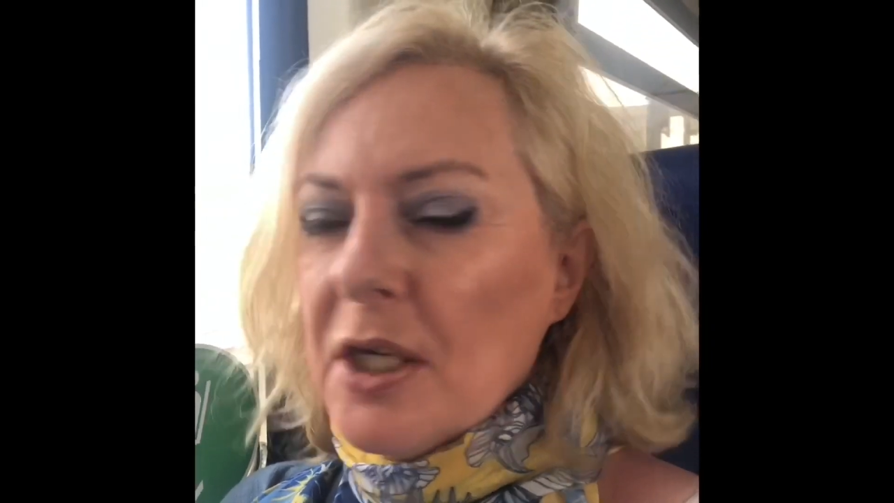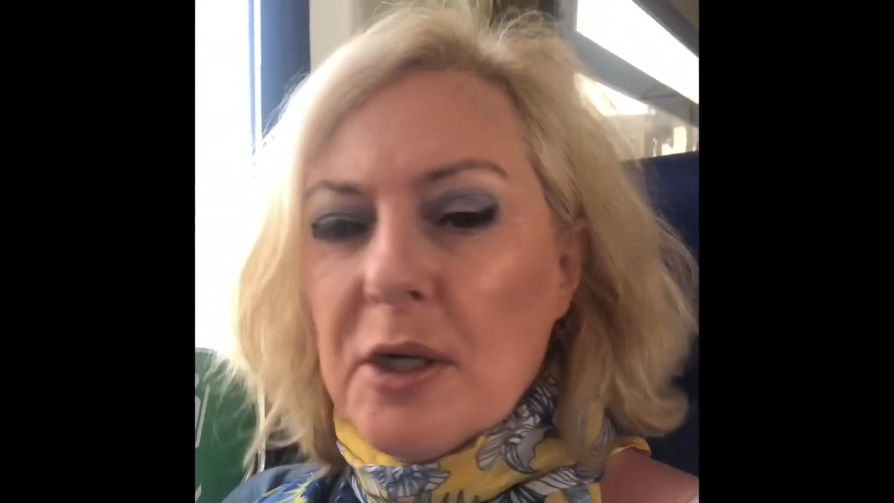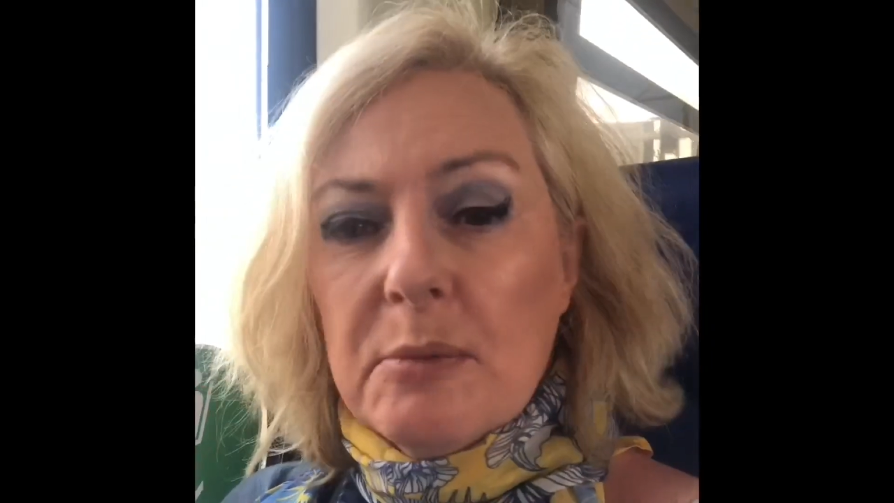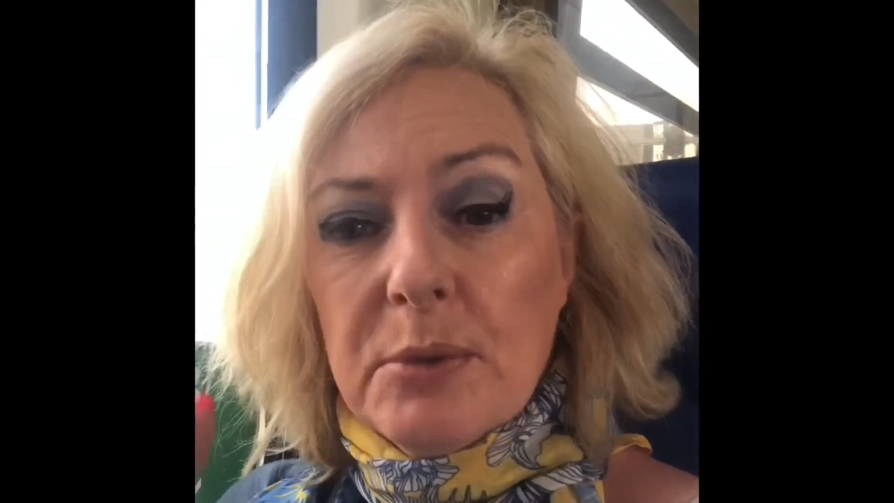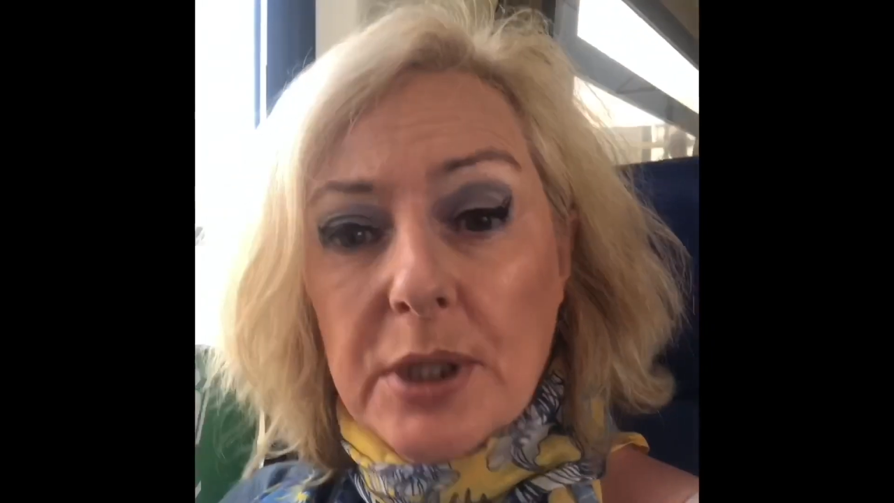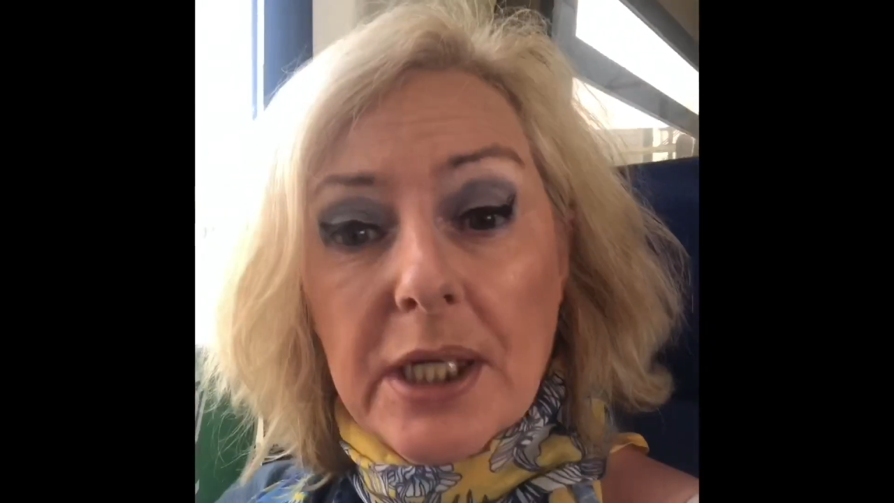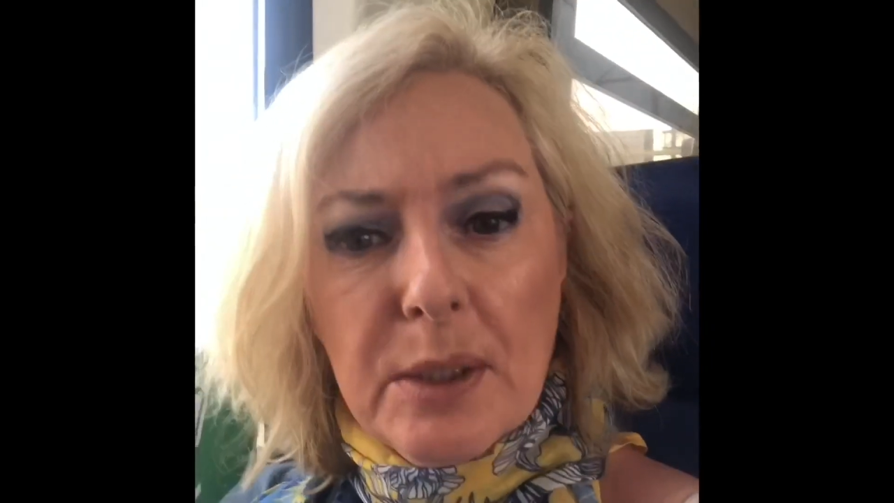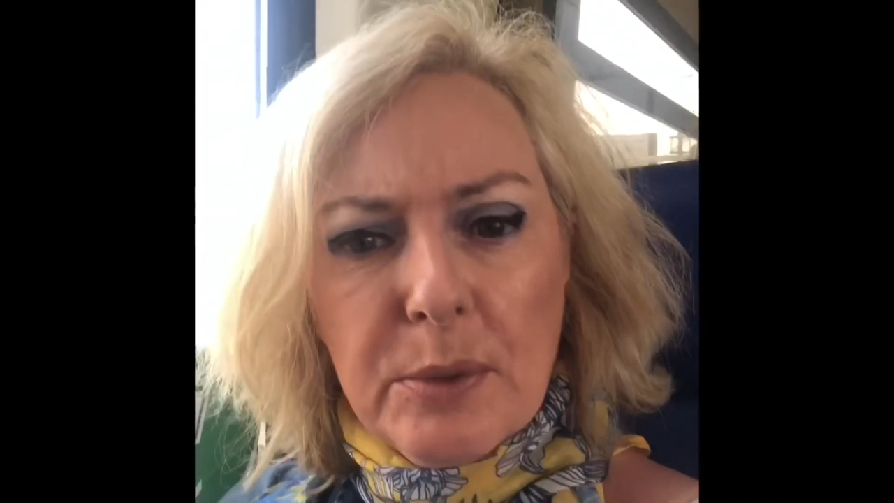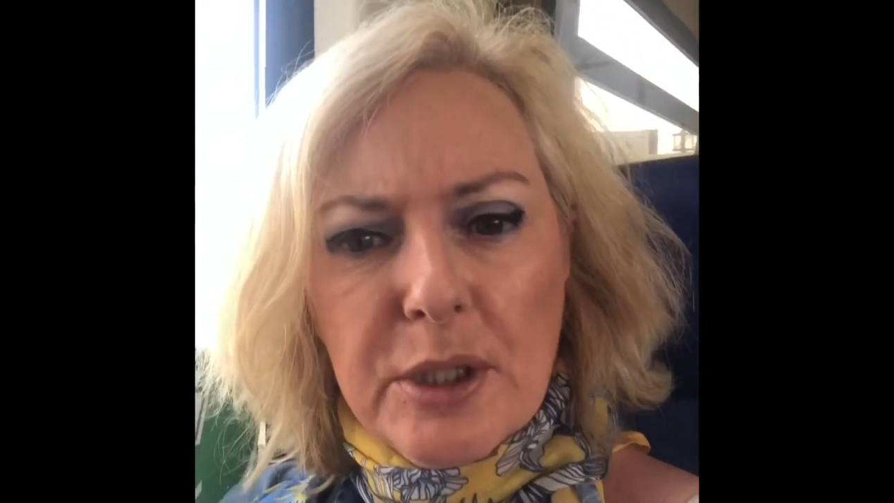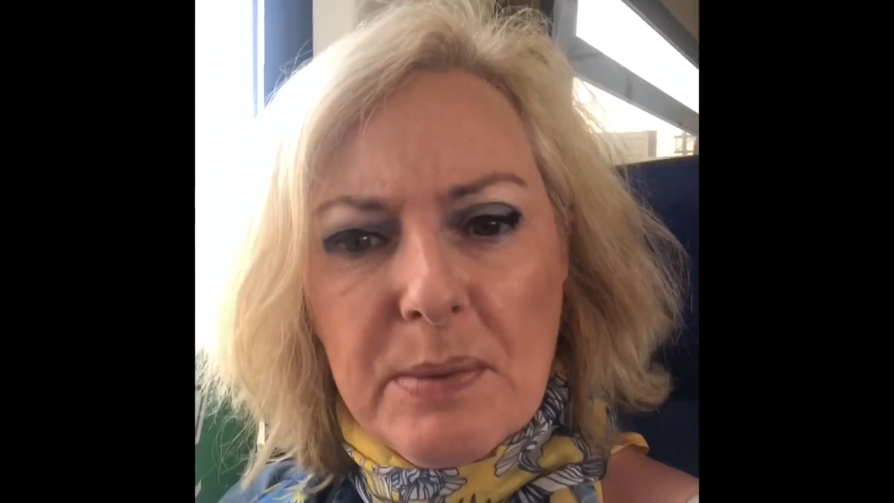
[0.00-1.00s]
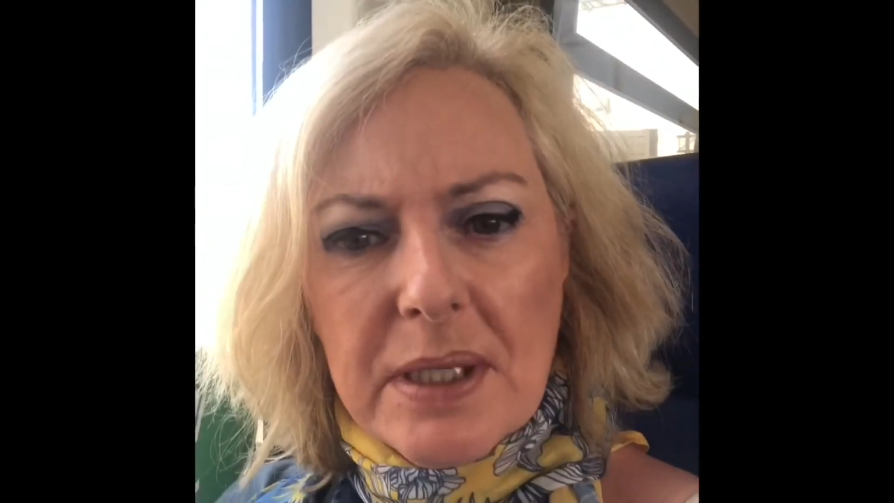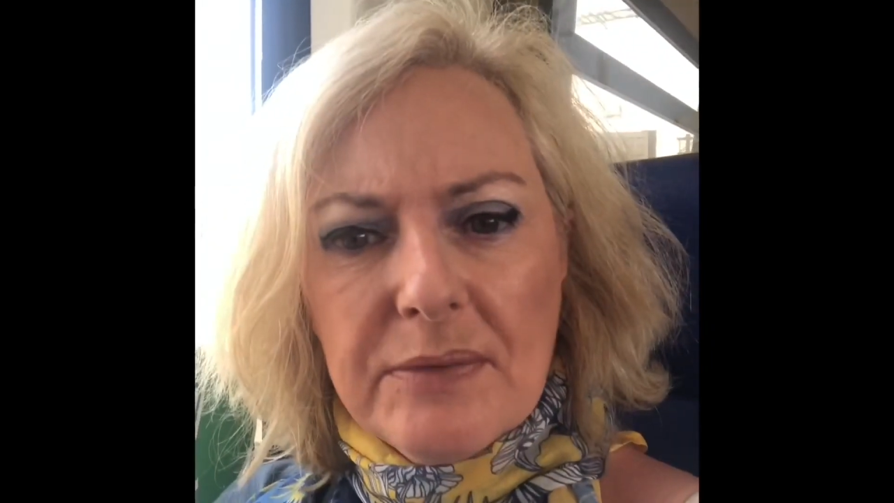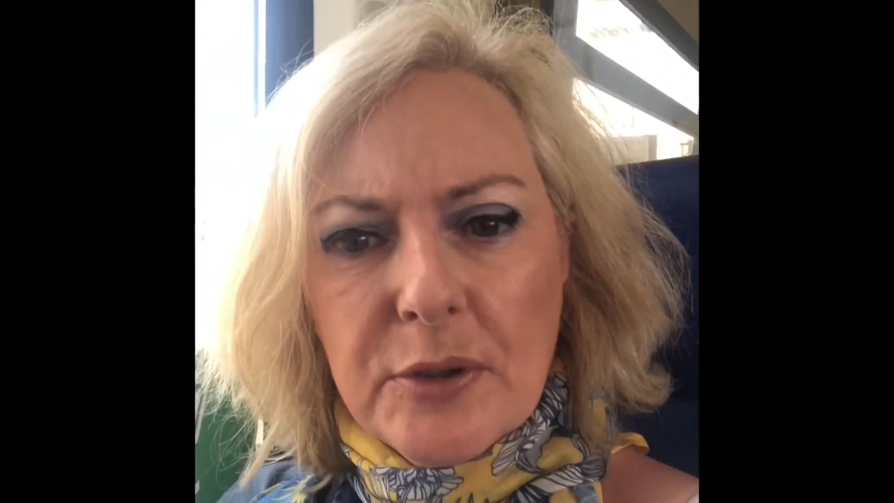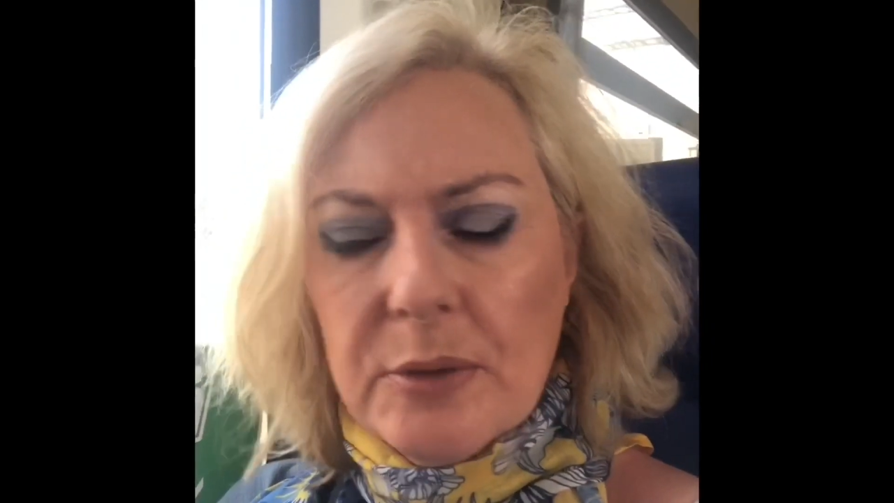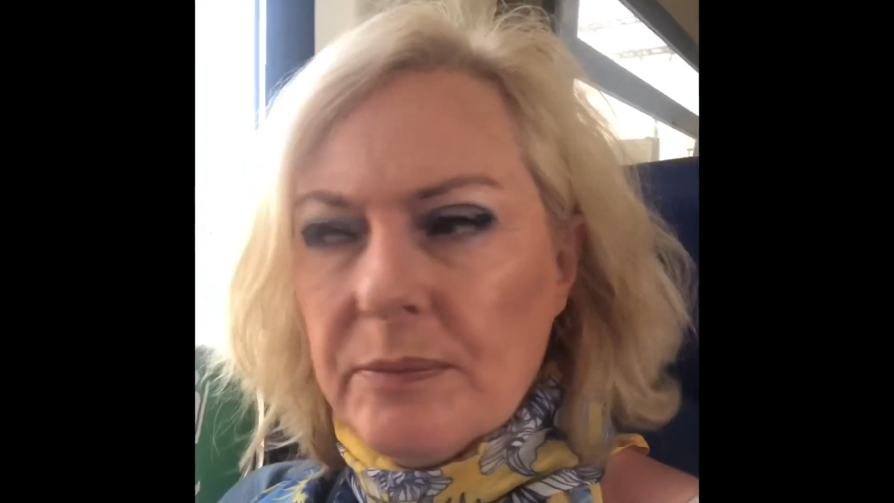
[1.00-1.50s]
But you get what you pay
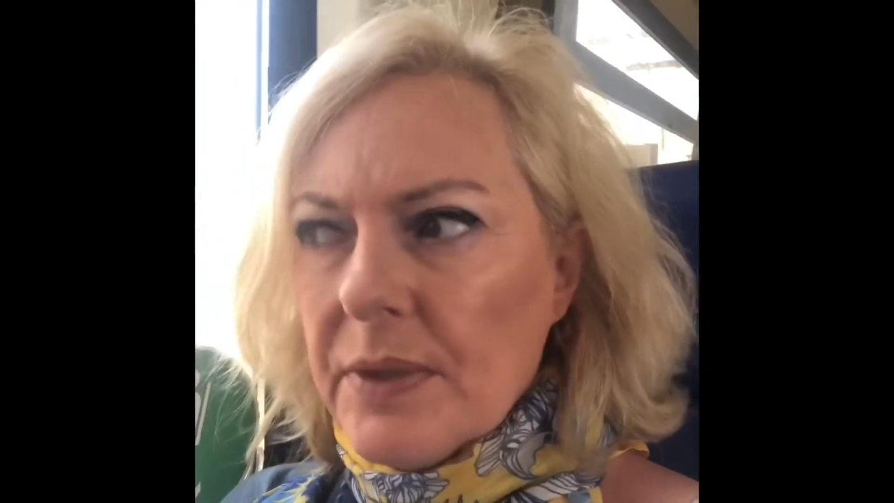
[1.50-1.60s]
for,